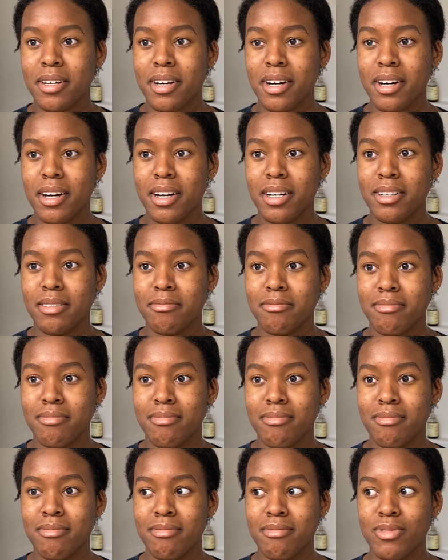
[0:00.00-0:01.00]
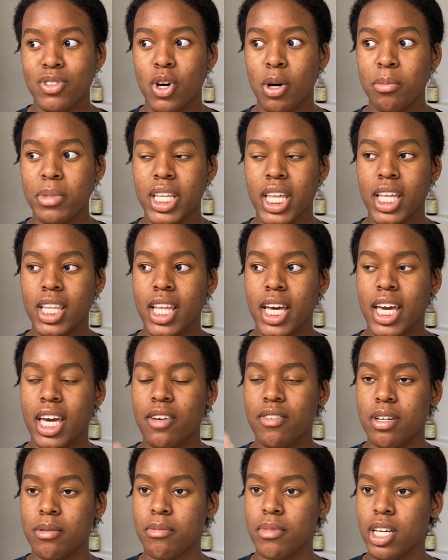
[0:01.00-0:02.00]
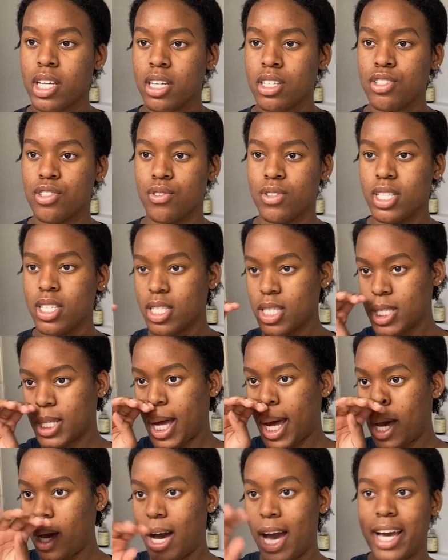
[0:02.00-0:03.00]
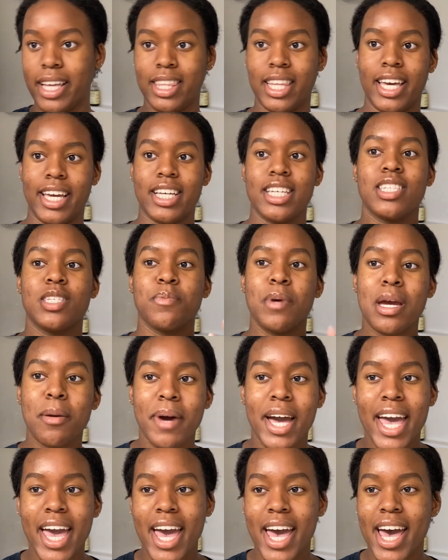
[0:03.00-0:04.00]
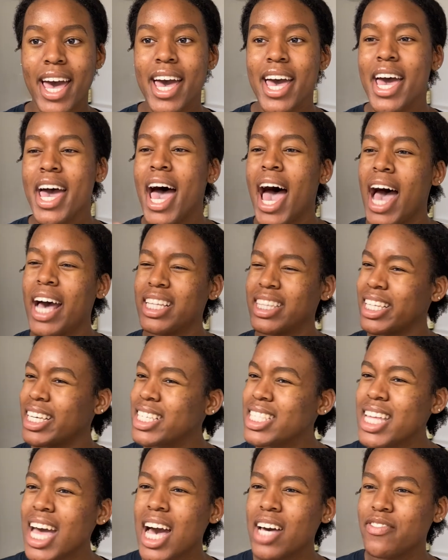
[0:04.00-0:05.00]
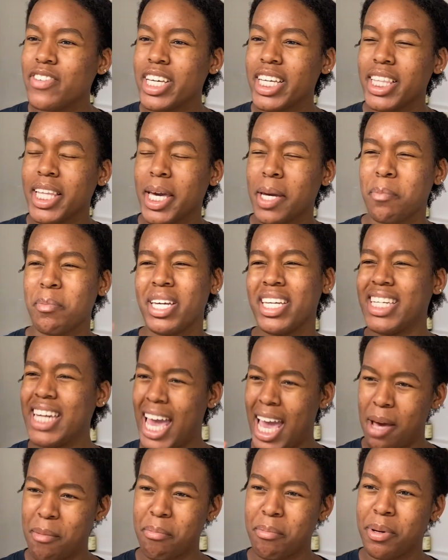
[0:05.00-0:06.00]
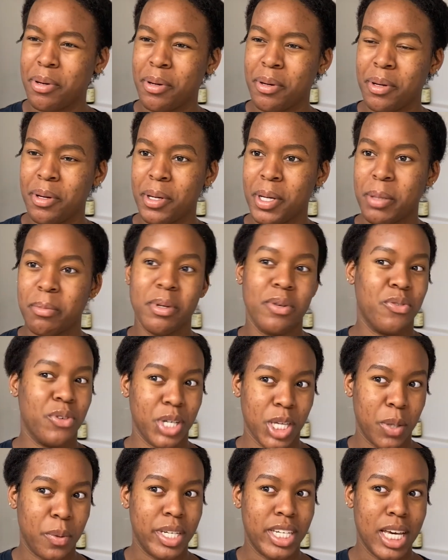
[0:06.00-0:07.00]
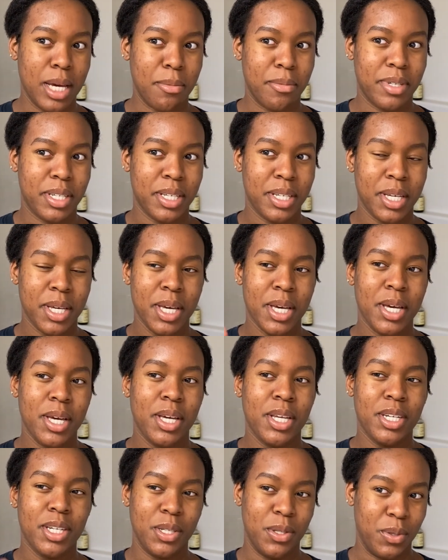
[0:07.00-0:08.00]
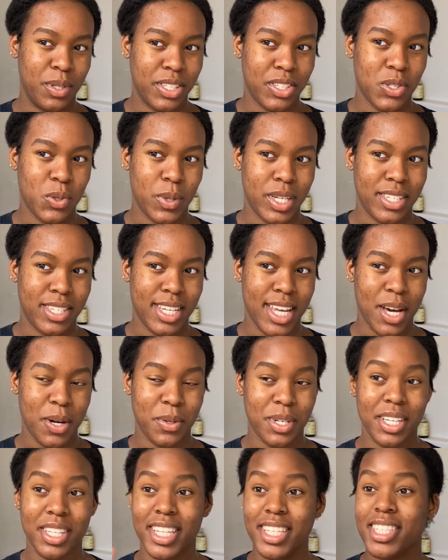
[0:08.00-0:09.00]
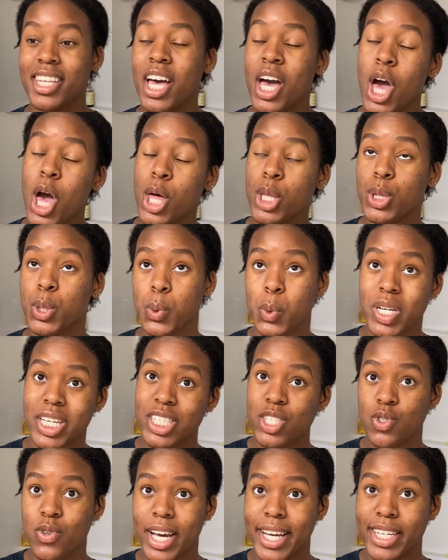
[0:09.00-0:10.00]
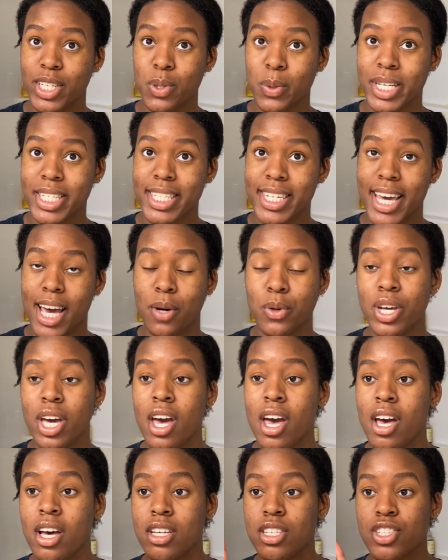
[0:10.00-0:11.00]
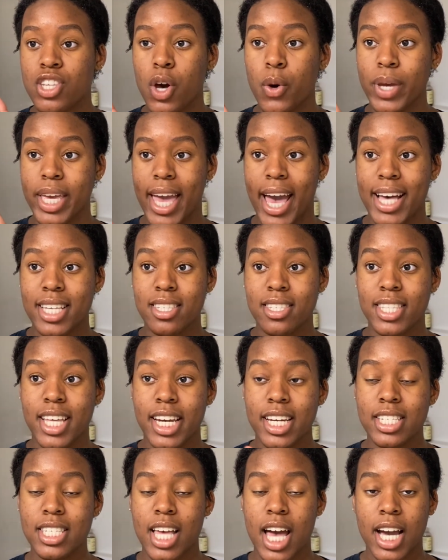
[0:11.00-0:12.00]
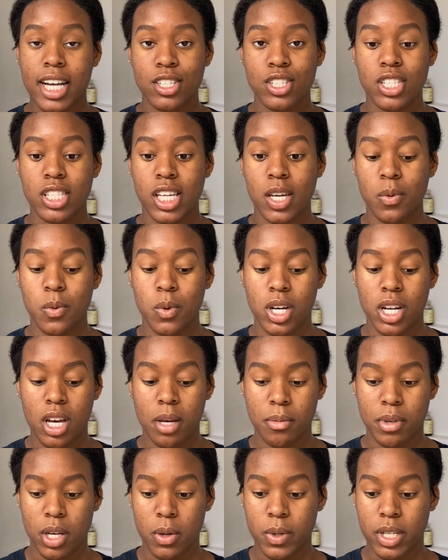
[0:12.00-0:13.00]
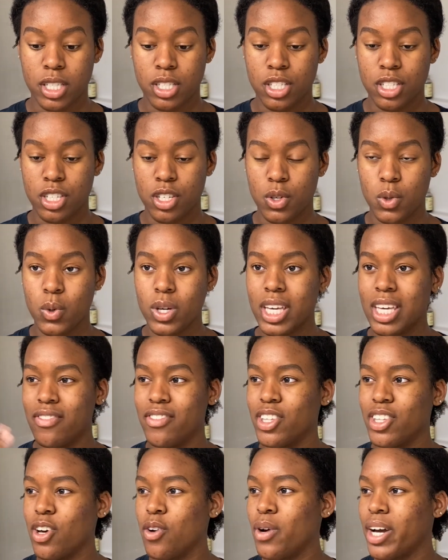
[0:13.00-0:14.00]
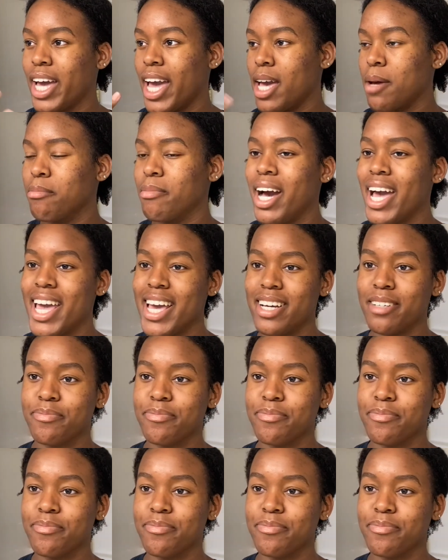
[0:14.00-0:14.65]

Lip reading: Normally, like, if I'm gonna do this style, I'd like spray my hair, at least have it like be damp before you attempt to do this twist out, this three-strand twist out. So yes, that is actually what I'm going to do, even though, okay, my hair.